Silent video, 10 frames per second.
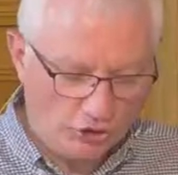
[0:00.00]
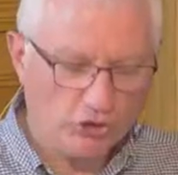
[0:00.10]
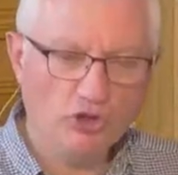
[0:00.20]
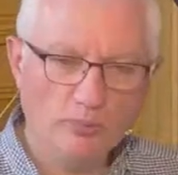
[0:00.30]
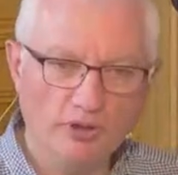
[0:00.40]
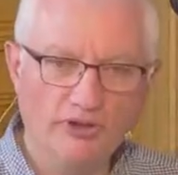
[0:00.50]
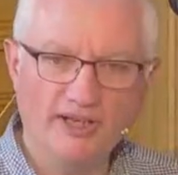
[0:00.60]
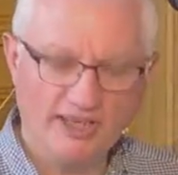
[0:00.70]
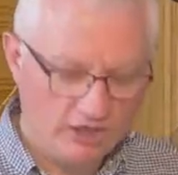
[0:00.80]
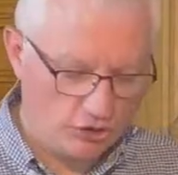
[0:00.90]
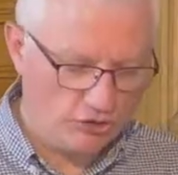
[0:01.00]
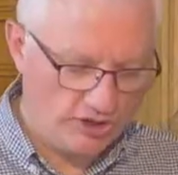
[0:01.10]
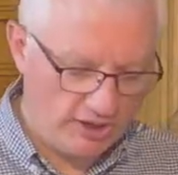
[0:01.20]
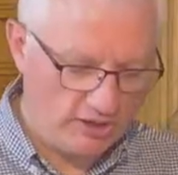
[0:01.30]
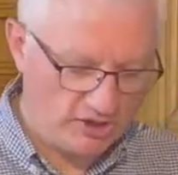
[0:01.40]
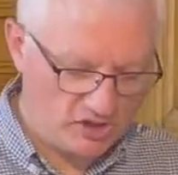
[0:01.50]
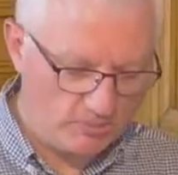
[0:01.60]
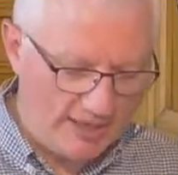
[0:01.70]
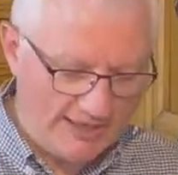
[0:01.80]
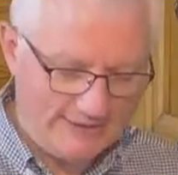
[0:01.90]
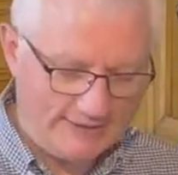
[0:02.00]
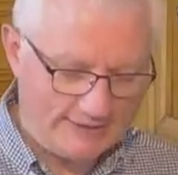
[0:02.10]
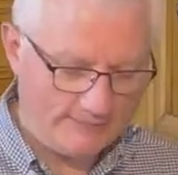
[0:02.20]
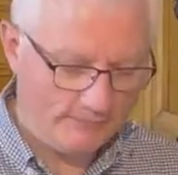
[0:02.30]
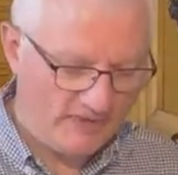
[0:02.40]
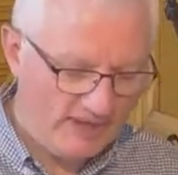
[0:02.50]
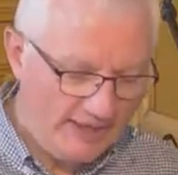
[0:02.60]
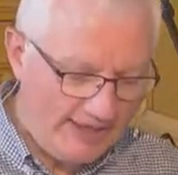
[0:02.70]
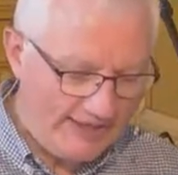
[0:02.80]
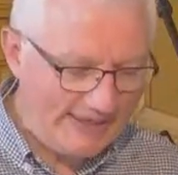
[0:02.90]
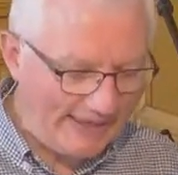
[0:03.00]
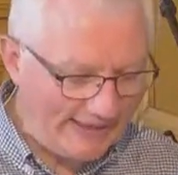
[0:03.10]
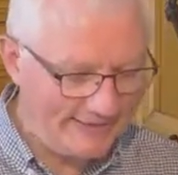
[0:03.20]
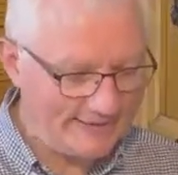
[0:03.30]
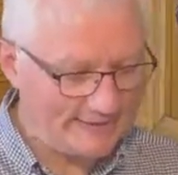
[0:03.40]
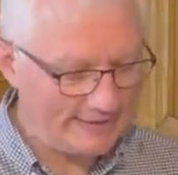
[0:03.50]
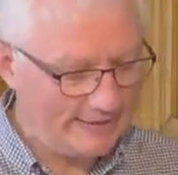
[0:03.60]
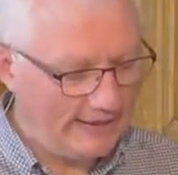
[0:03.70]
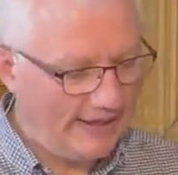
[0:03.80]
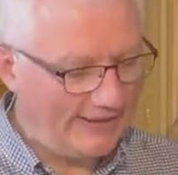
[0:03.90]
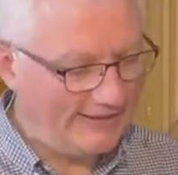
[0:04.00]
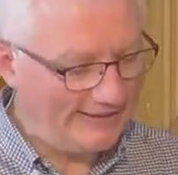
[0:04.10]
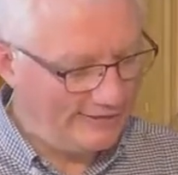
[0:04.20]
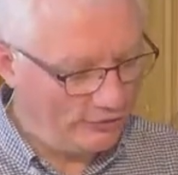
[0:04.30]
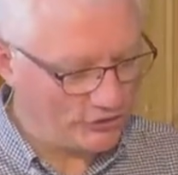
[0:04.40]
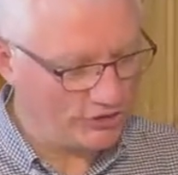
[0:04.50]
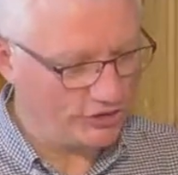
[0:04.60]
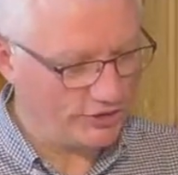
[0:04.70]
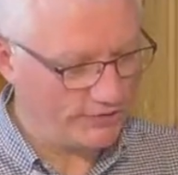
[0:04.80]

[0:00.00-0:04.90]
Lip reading: human that he should change his mind. He can't and he doesn't.